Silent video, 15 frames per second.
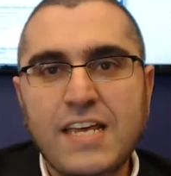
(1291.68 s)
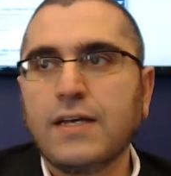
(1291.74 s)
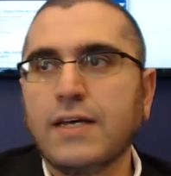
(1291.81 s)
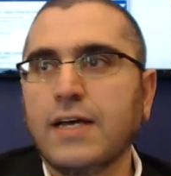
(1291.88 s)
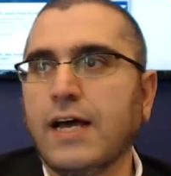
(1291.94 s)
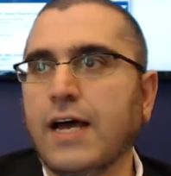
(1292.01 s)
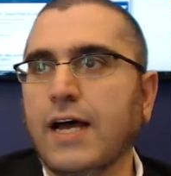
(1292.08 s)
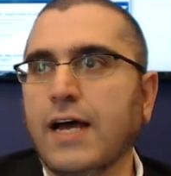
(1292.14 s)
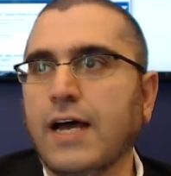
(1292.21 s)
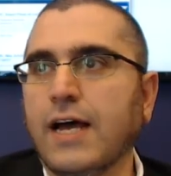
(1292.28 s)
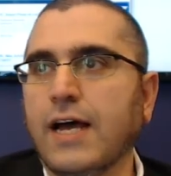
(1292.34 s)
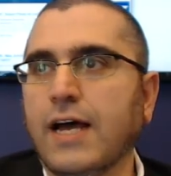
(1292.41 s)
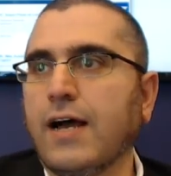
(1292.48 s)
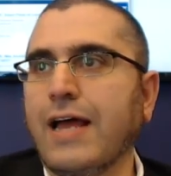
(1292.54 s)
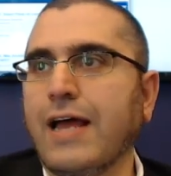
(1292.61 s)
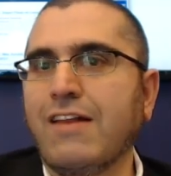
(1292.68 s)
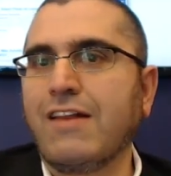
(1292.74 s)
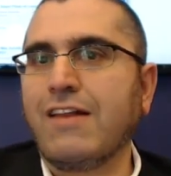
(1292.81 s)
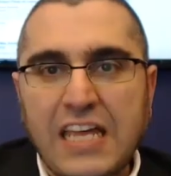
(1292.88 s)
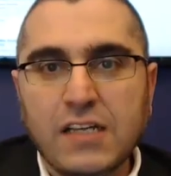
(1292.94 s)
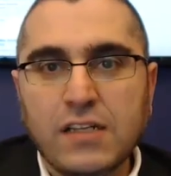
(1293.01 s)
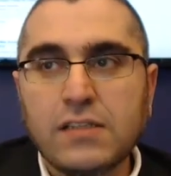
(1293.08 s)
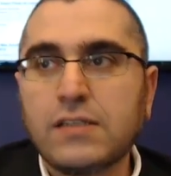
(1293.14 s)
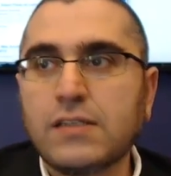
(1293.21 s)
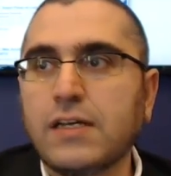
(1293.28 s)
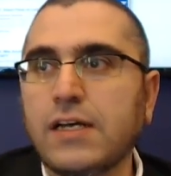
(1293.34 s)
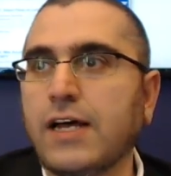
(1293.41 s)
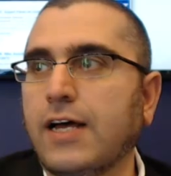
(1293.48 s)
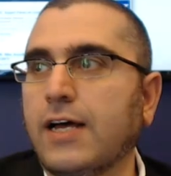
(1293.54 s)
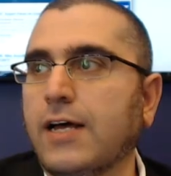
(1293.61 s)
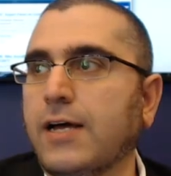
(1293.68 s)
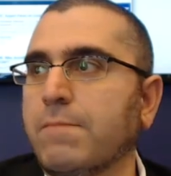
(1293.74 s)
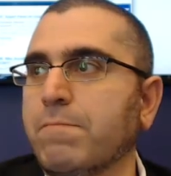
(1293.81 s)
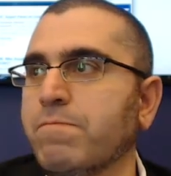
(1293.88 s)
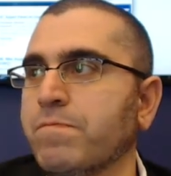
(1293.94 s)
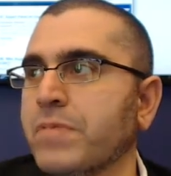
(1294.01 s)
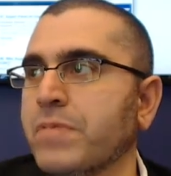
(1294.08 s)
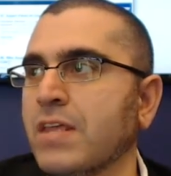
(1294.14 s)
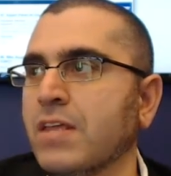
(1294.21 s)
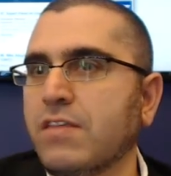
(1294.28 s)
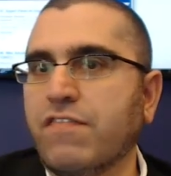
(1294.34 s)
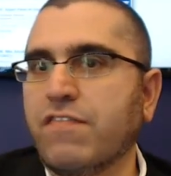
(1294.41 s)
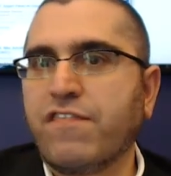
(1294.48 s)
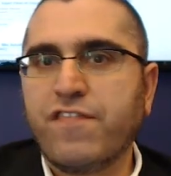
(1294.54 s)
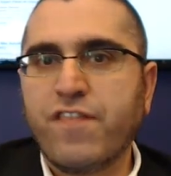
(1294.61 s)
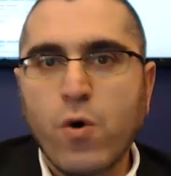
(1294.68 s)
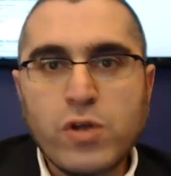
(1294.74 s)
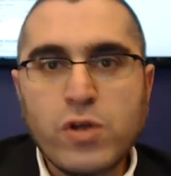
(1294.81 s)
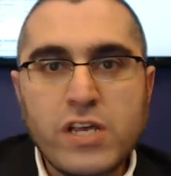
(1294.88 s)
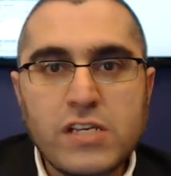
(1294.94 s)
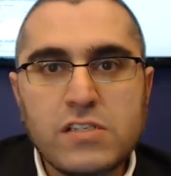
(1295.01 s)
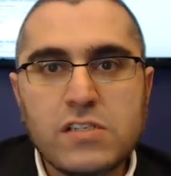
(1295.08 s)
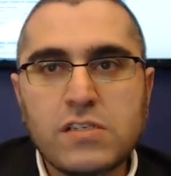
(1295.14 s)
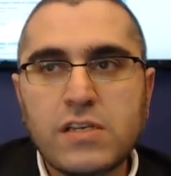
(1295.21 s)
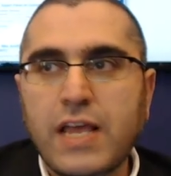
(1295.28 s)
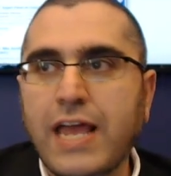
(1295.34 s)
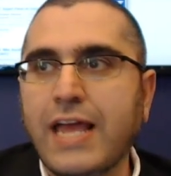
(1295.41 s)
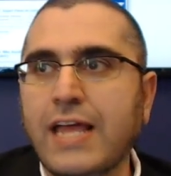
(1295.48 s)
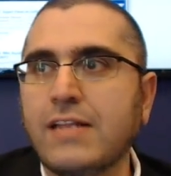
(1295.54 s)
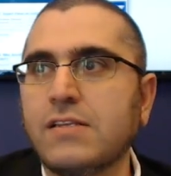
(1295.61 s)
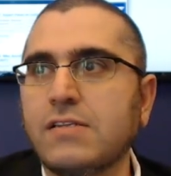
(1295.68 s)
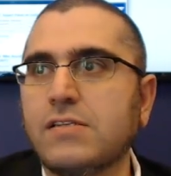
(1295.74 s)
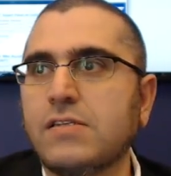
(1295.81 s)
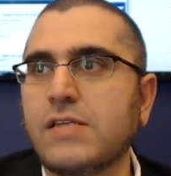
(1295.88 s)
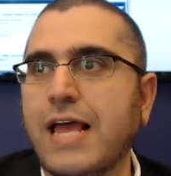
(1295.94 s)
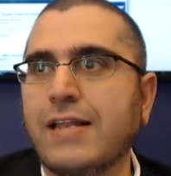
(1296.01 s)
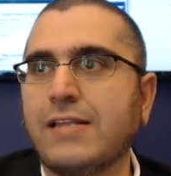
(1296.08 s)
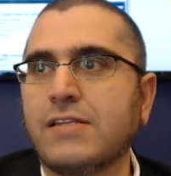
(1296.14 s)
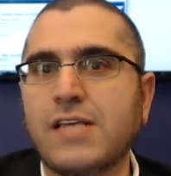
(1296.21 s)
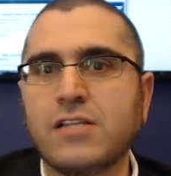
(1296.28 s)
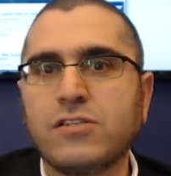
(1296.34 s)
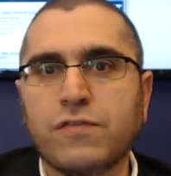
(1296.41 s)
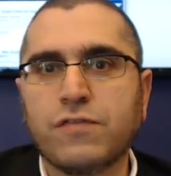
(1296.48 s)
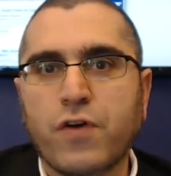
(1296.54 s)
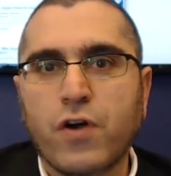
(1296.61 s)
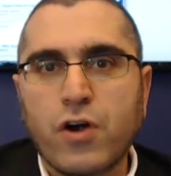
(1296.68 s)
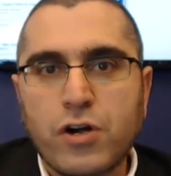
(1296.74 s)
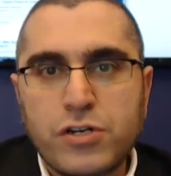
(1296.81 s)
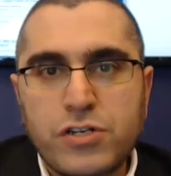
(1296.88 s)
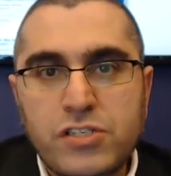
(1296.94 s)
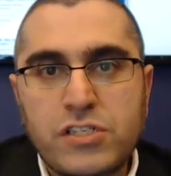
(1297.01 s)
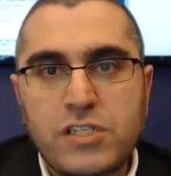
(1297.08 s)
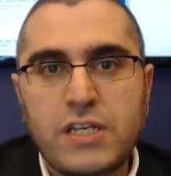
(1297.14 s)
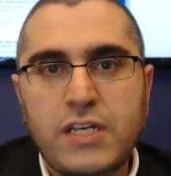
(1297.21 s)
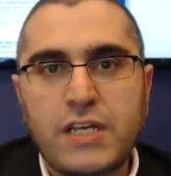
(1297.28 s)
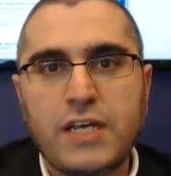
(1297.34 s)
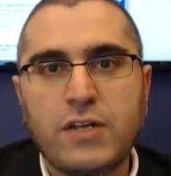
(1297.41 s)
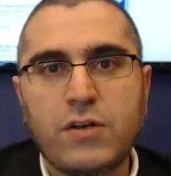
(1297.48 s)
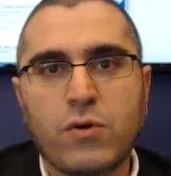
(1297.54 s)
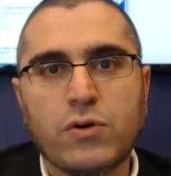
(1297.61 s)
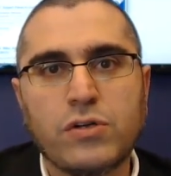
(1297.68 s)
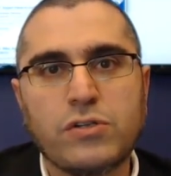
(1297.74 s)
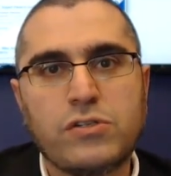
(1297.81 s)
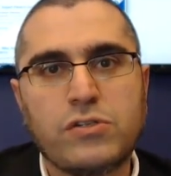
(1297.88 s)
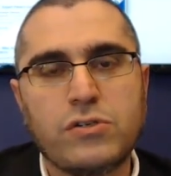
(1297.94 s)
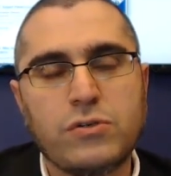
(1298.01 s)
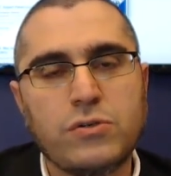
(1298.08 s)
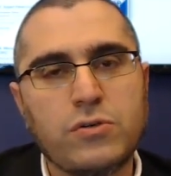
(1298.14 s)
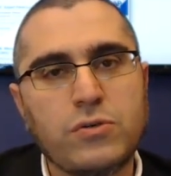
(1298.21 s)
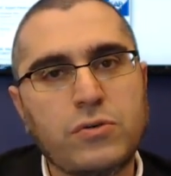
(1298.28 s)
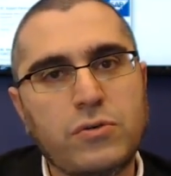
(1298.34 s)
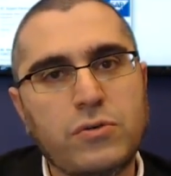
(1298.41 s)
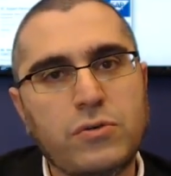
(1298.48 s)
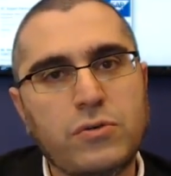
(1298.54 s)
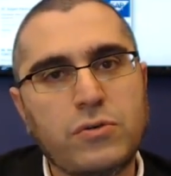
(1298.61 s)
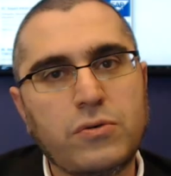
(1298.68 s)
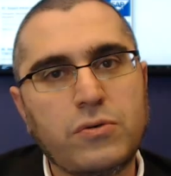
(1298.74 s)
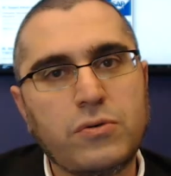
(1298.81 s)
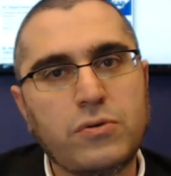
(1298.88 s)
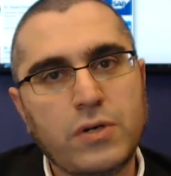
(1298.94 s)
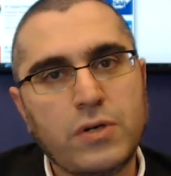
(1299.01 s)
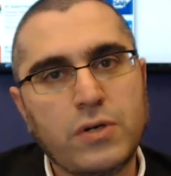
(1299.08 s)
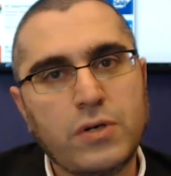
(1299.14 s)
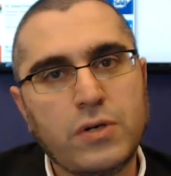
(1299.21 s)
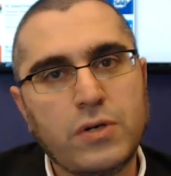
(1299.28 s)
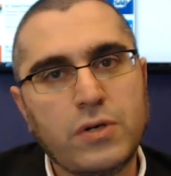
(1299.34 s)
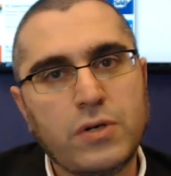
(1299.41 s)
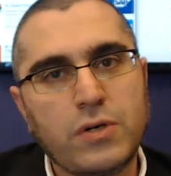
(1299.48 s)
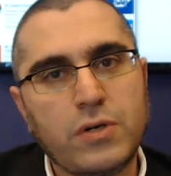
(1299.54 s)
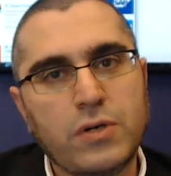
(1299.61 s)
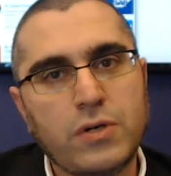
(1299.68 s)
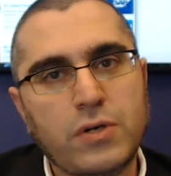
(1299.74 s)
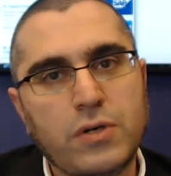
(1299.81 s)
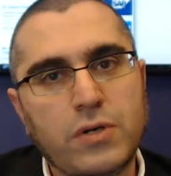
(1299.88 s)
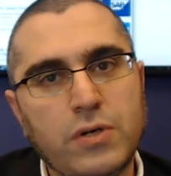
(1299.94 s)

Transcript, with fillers: uh, and feel um, the focus and and sense of urgency in order to call it authentic?